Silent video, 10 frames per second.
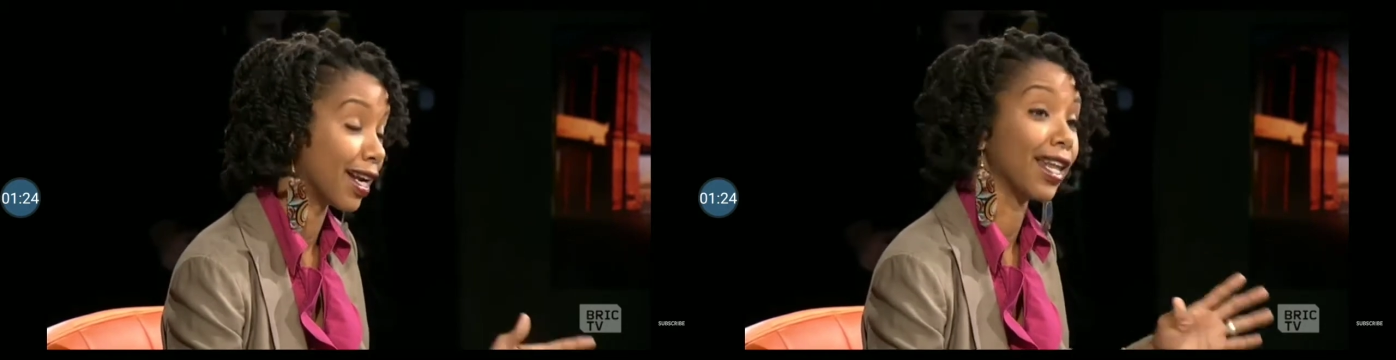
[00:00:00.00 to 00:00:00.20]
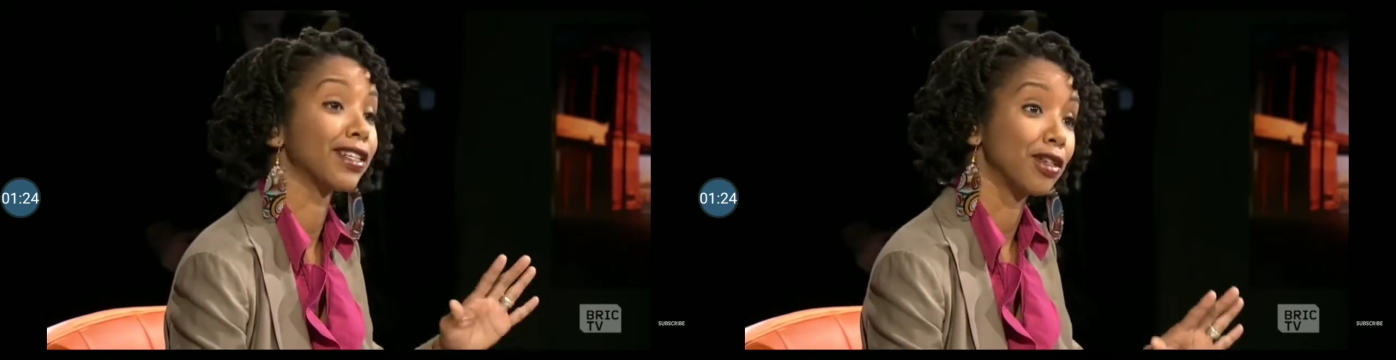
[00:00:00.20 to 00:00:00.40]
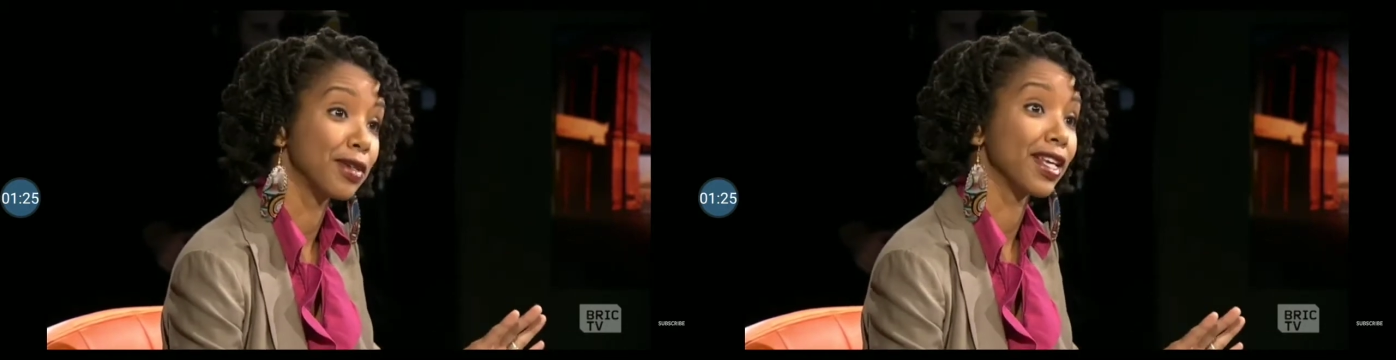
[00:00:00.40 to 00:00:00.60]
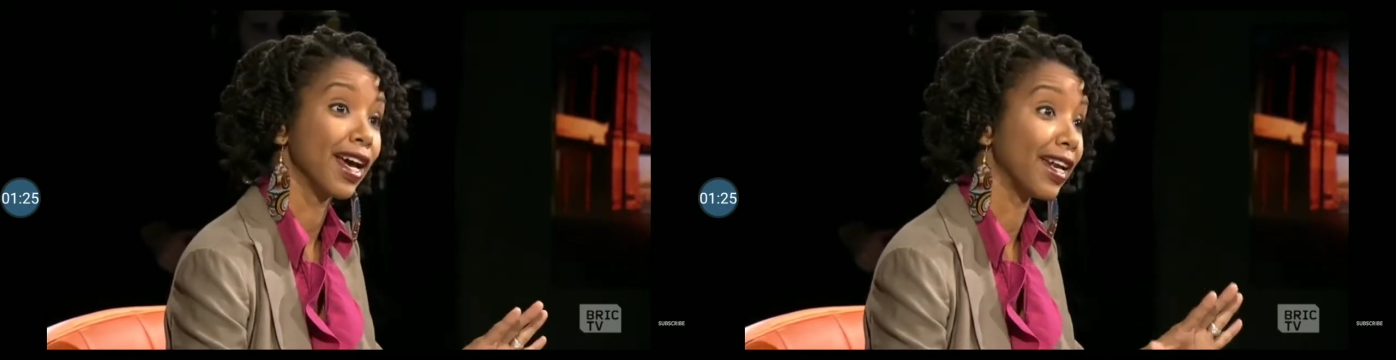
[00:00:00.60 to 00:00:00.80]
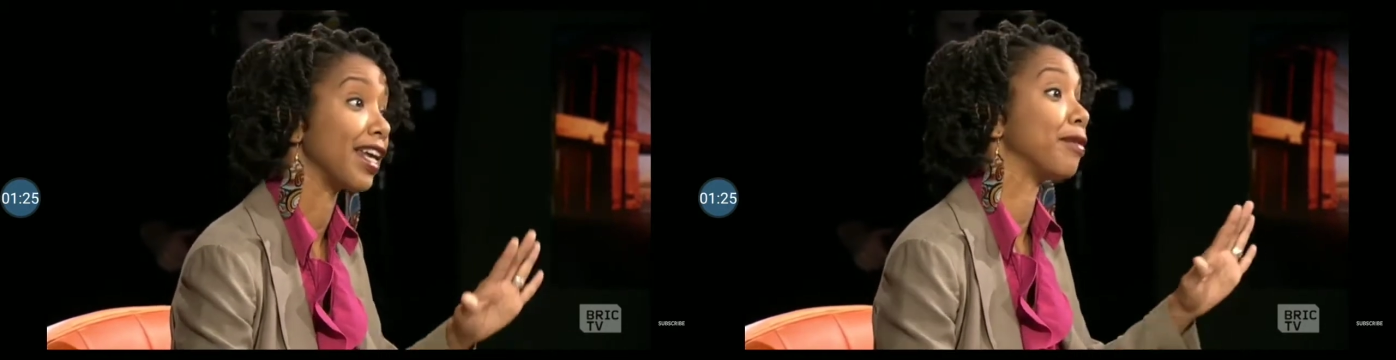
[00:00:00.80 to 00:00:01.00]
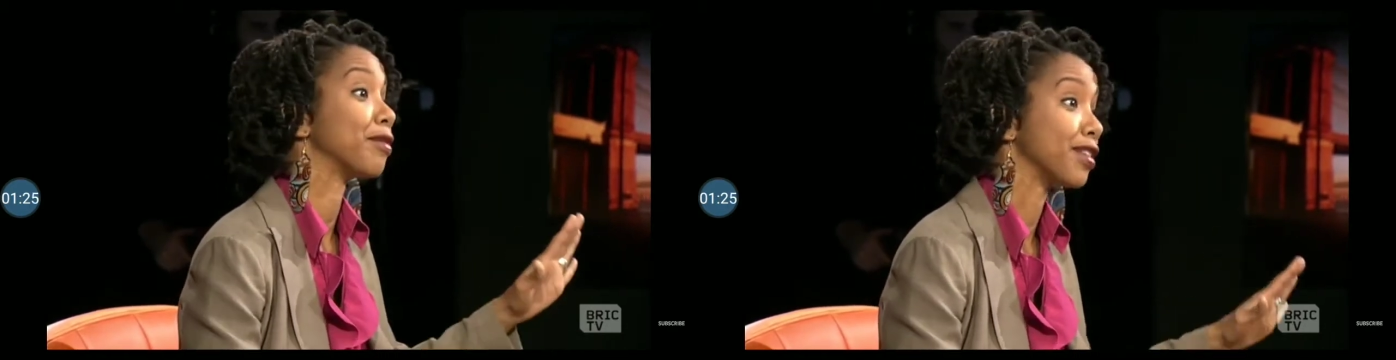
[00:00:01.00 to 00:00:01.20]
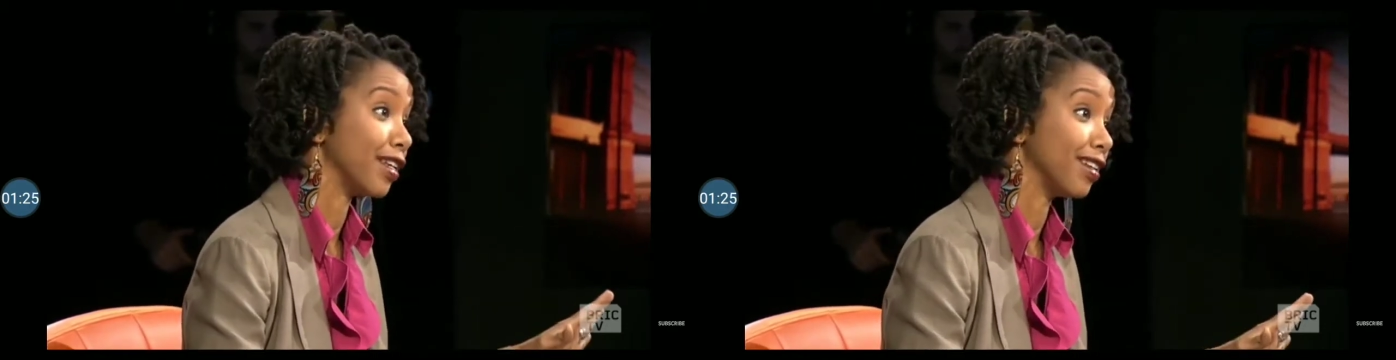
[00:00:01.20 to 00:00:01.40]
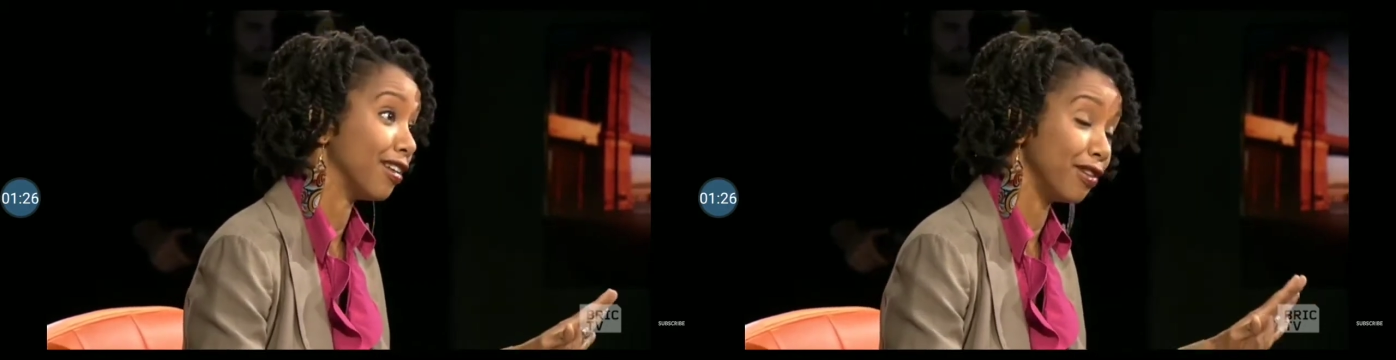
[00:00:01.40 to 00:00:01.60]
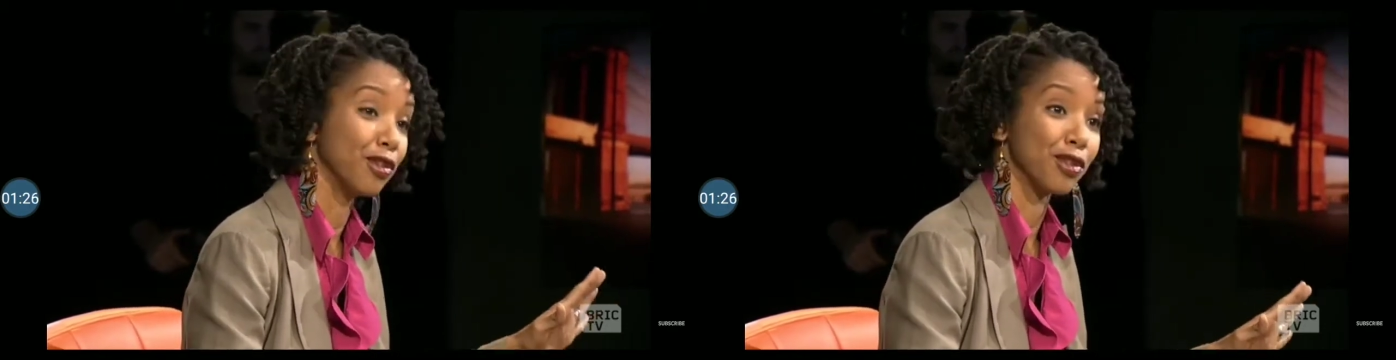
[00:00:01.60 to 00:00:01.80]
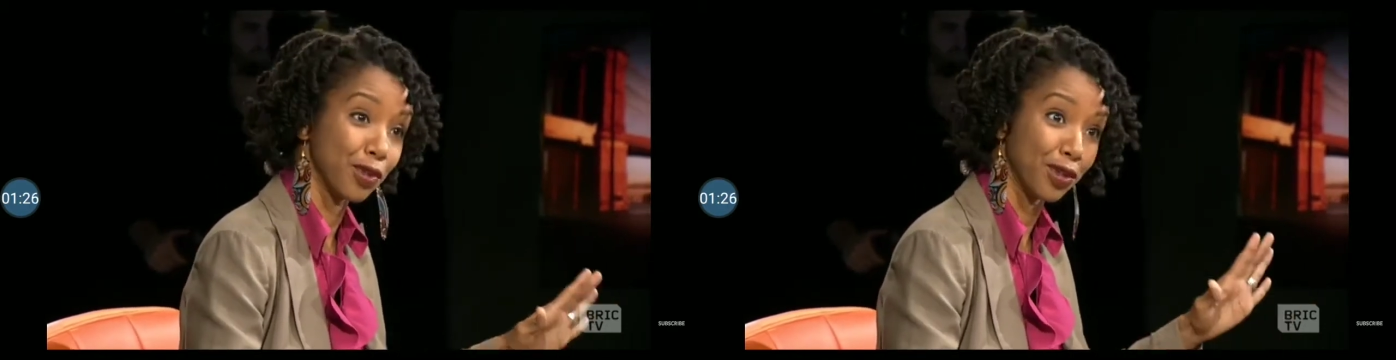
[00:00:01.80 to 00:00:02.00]
And I like to always add 80% of
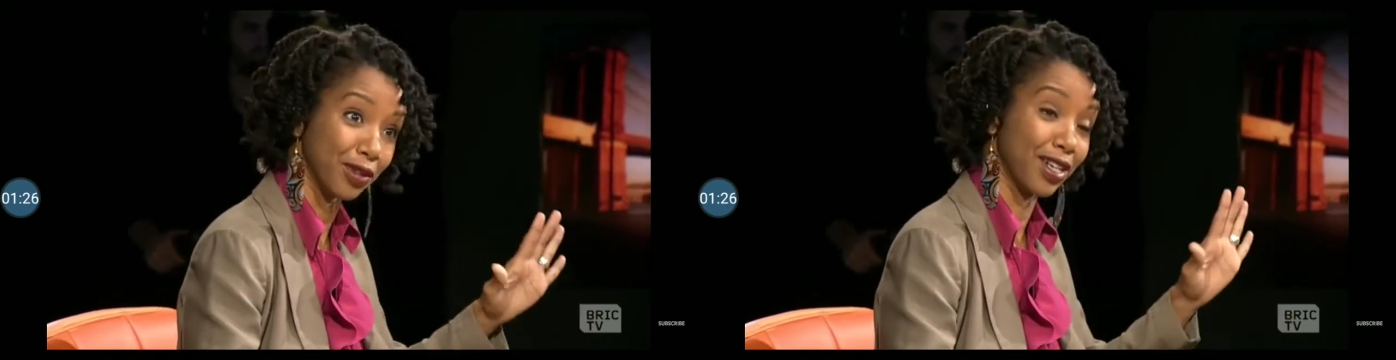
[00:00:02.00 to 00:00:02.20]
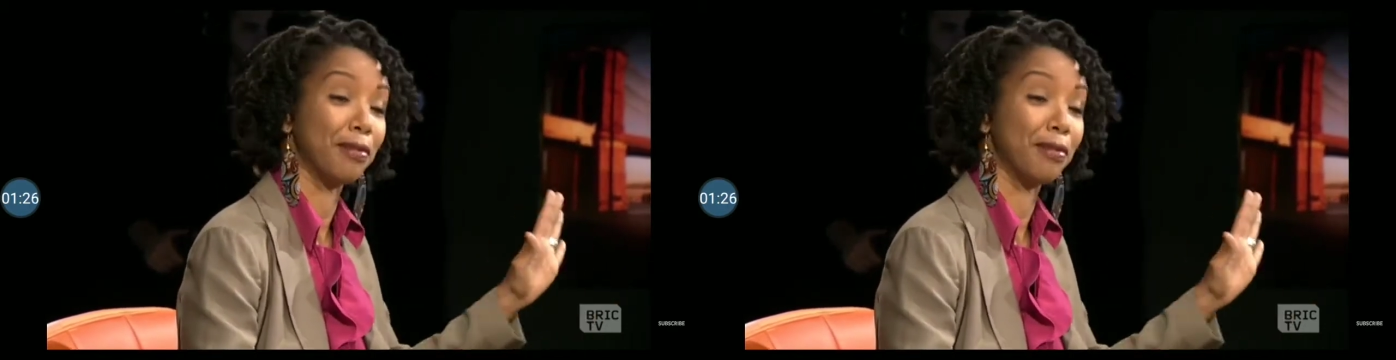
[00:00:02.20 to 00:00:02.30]
those were